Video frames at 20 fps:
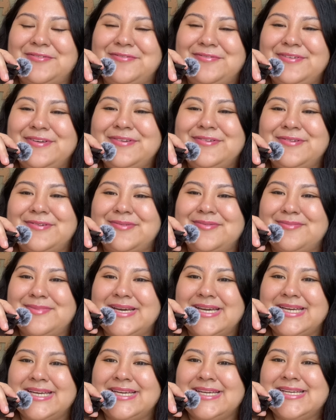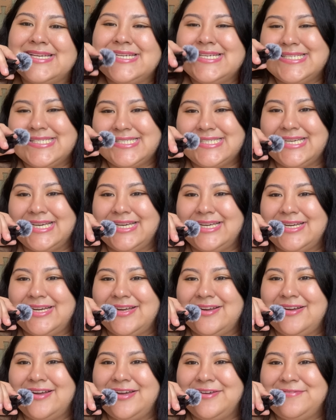feel my
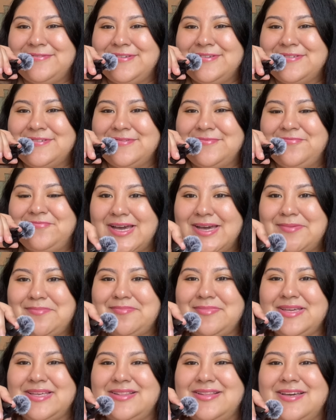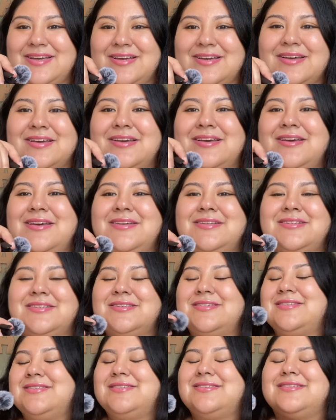skincare. I feel happy, like
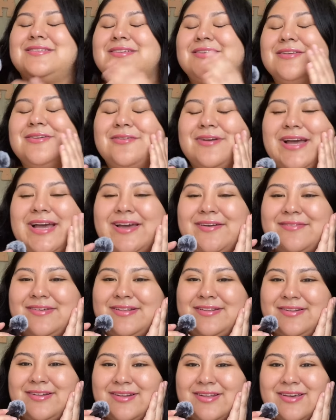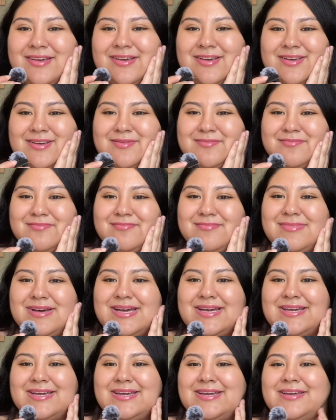just having
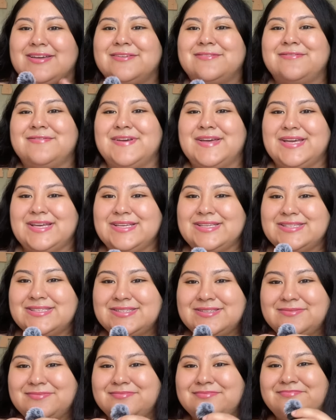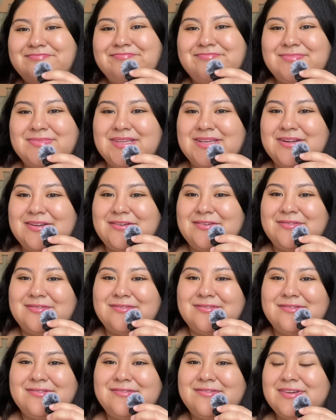my face
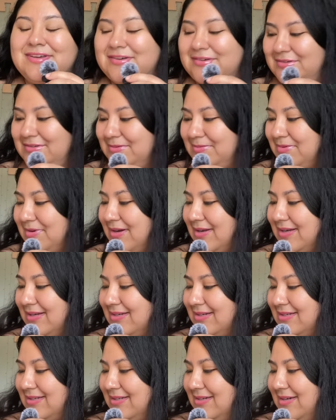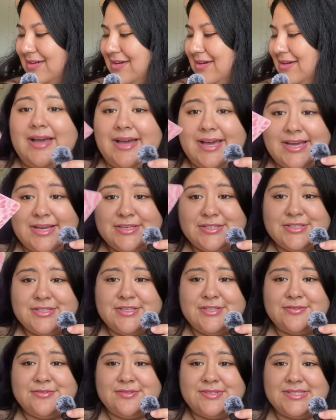feel the product. I
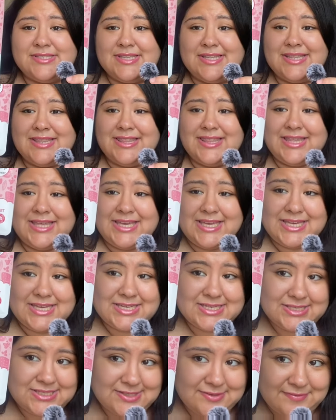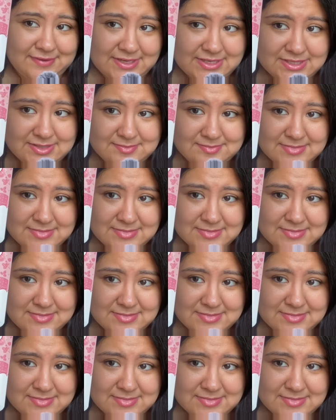actually use these face